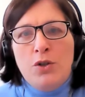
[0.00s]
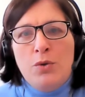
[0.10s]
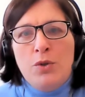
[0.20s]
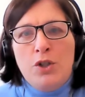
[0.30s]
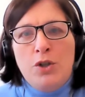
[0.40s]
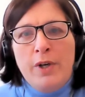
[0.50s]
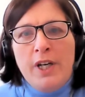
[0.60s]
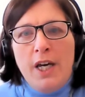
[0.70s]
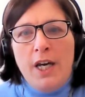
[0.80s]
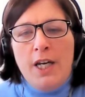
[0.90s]
to to
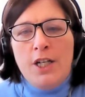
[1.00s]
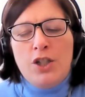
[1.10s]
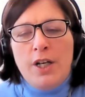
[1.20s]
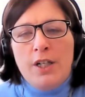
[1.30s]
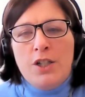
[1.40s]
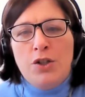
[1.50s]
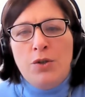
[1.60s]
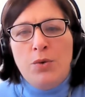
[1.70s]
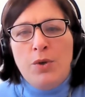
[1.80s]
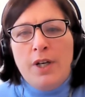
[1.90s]
engage and
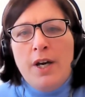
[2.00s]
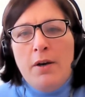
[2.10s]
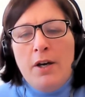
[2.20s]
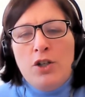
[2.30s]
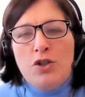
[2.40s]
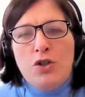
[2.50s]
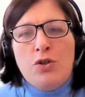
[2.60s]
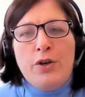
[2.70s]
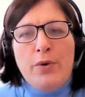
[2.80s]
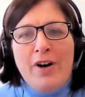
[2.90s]
to
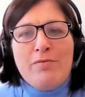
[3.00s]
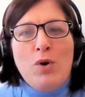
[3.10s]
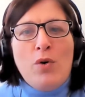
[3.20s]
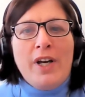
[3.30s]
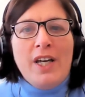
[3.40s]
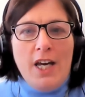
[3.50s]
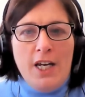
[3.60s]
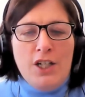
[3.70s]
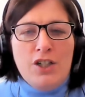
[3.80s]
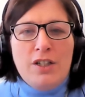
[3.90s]
ensure you have more
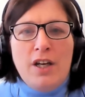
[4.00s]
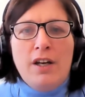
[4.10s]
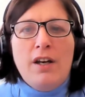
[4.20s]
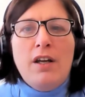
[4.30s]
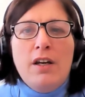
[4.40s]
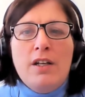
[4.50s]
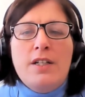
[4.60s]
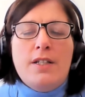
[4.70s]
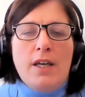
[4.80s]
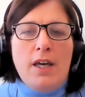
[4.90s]
engaged than
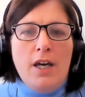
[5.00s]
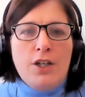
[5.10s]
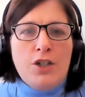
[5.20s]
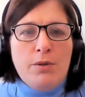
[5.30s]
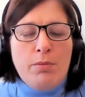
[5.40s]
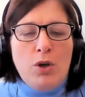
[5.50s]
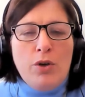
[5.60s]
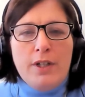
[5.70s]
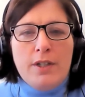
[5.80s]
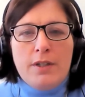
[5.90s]
disengaged
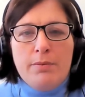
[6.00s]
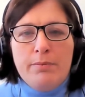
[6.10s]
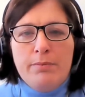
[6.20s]
employees